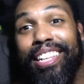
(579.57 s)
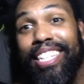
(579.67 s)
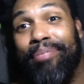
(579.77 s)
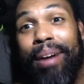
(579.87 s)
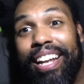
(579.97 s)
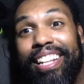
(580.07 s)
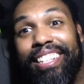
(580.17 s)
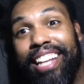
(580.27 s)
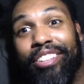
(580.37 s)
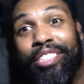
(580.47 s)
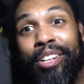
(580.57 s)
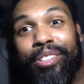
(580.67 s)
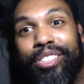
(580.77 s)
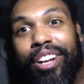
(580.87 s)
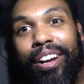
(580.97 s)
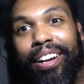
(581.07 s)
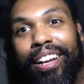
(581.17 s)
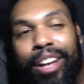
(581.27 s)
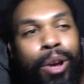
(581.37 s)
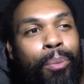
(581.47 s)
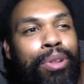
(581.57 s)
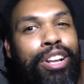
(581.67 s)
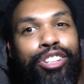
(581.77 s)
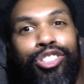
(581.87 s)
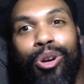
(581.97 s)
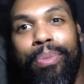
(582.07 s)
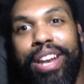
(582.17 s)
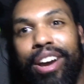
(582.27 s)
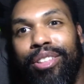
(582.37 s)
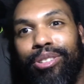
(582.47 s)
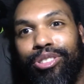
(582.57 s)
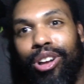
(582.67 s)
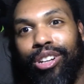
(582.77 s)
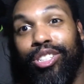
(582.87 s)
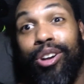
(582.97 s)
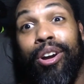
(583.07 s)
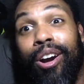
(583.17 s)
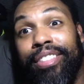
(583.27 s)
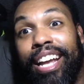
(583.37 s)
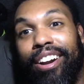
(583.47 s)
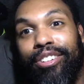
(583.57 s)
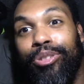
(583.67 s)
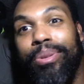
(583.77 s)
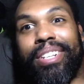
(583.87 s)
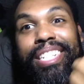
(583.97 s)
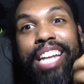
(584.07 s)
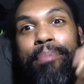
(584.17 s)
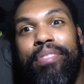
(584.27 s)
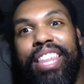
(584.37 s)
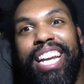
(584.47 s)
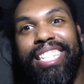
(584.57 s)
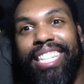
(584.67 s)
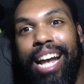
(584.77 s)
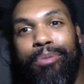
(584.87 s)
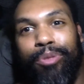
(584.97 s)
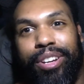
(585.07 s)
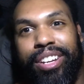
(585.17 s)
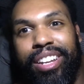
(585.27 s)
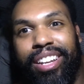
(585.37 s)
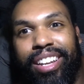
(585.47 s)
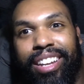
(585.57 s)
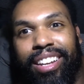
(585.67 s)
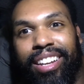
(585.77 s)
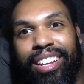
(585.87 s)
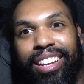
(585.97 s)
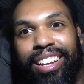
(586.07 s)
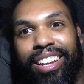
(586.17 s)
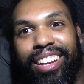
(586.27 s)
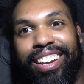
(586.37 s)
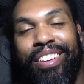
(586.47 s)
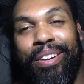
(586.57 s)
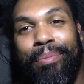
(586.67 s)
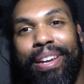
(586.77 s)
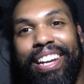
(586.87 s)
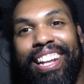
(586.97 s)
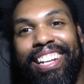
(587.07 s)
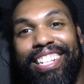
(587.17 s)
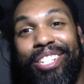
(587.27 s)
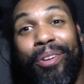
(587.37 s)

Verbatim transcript: let's buy this thousand dollar stock. When there's so many other stocks that are that are doing the same thing as that one, you know what I mean? it's